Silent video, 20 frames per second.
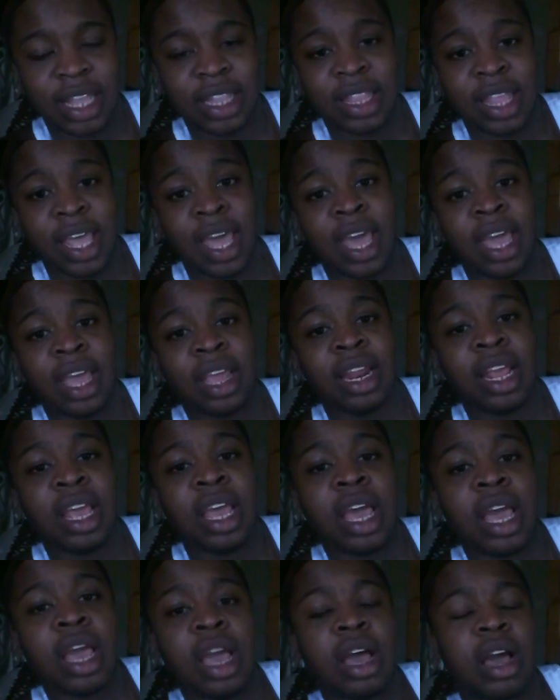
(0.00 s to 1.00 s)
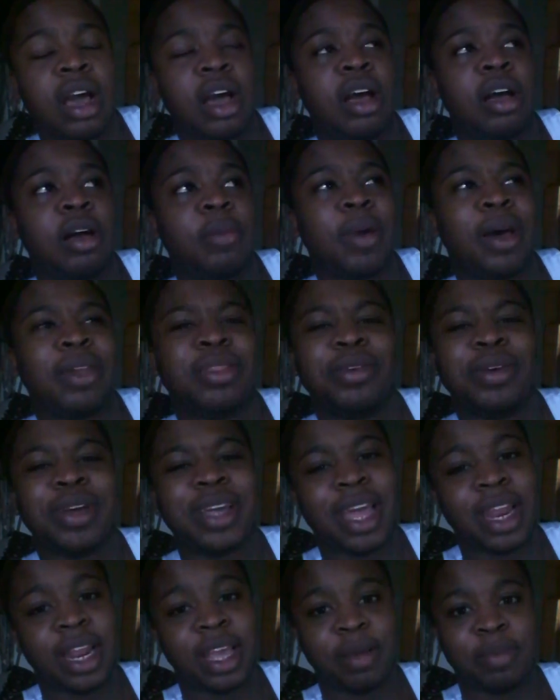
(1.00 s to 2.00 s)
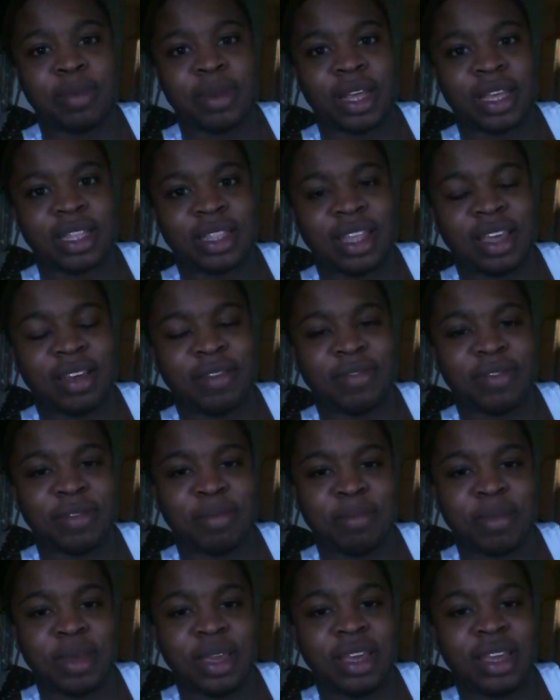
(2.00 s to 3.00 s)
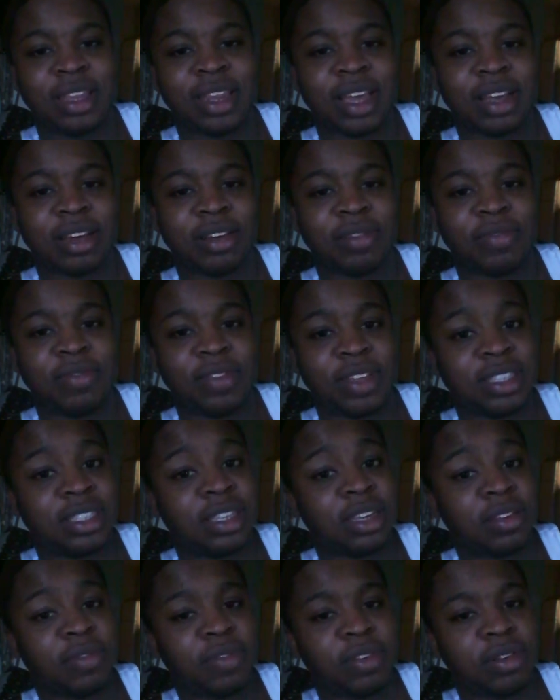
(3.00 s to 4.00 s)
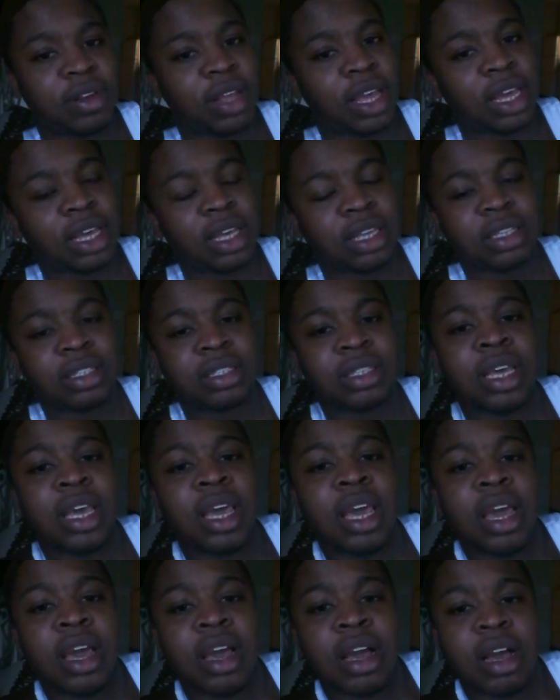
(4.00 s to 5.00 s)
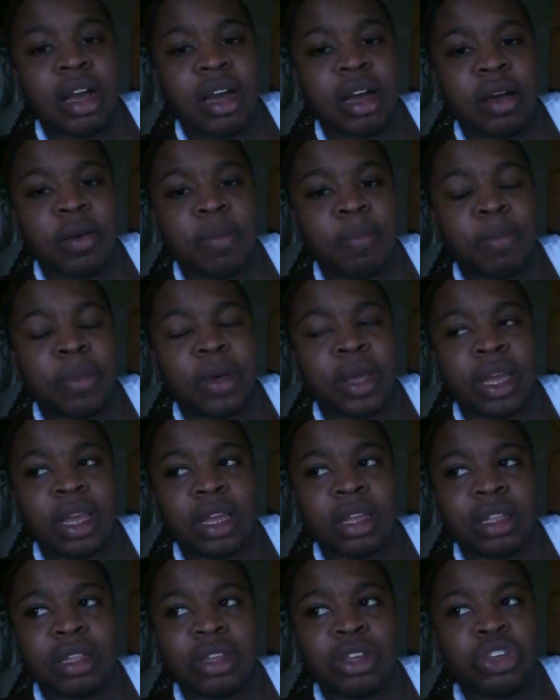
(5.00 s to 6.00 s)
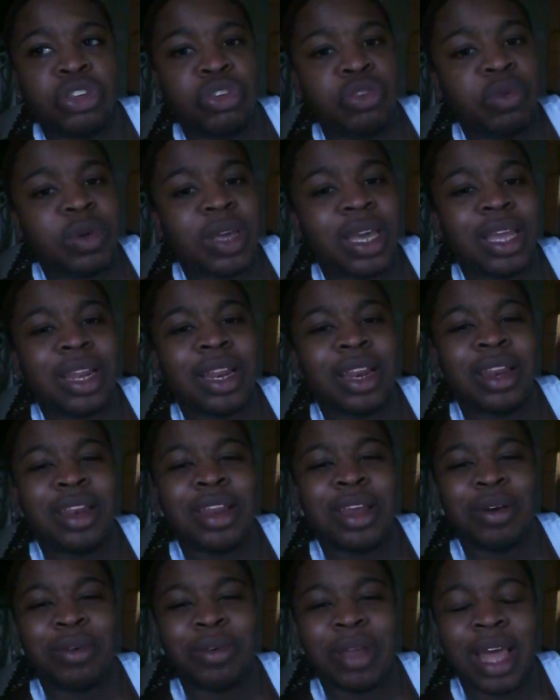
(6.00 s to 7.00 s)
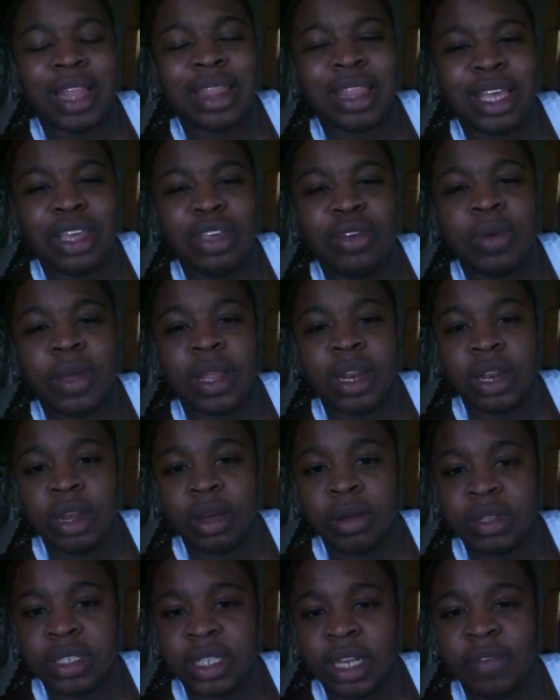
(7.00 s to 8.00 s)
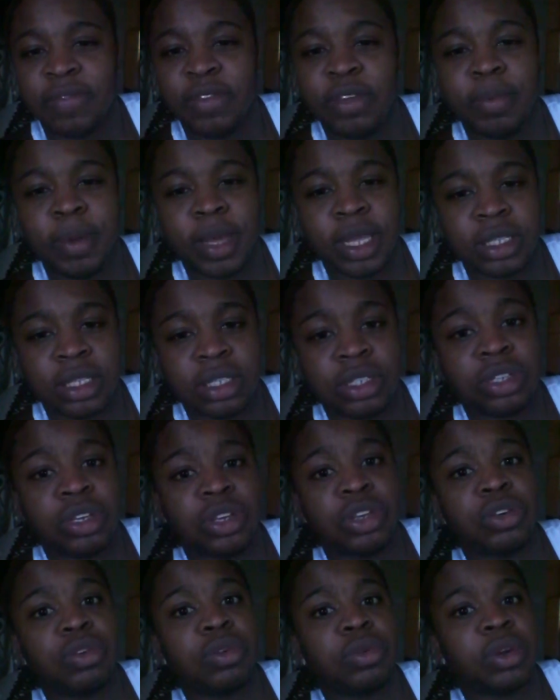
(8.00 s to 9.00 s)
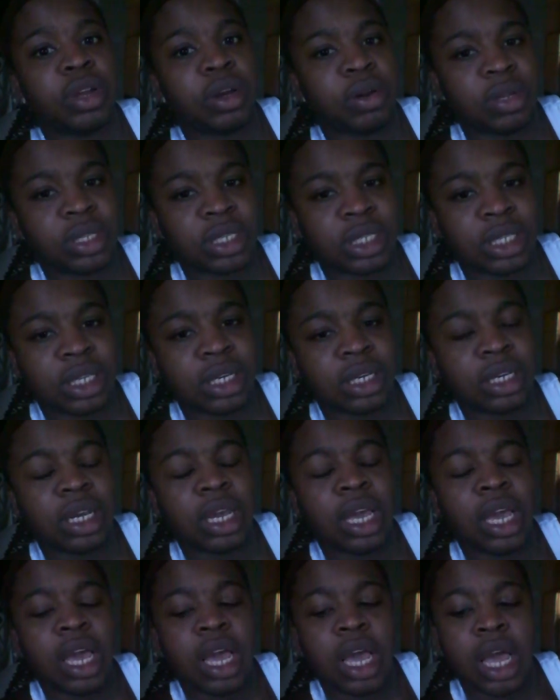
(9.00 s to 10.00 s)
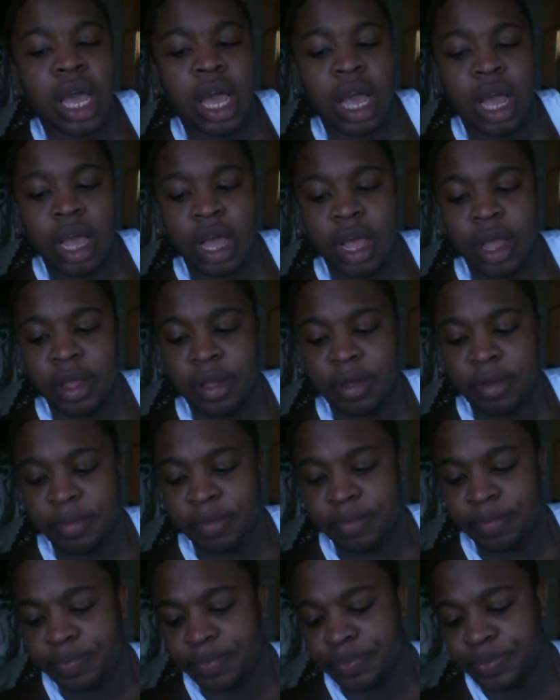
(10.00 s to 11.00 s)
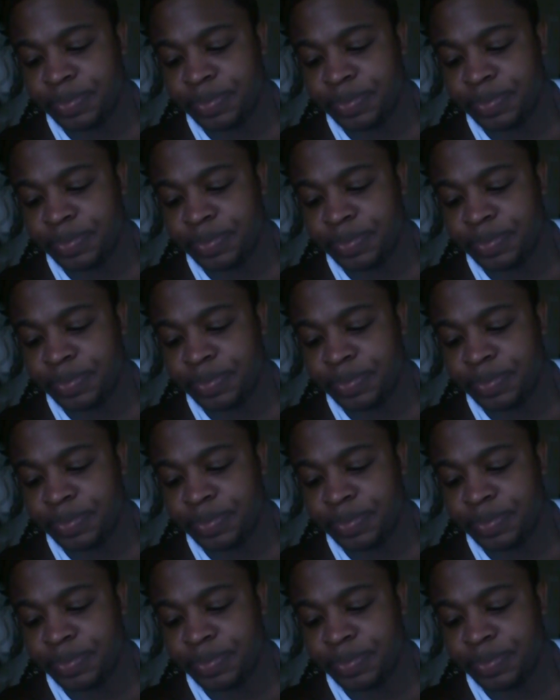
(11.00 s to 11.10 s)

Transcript: that. Although it kind of happened like that for me. It took a few days. But you can notice. I think you can notice it. If you pay attention, you'll notice it. I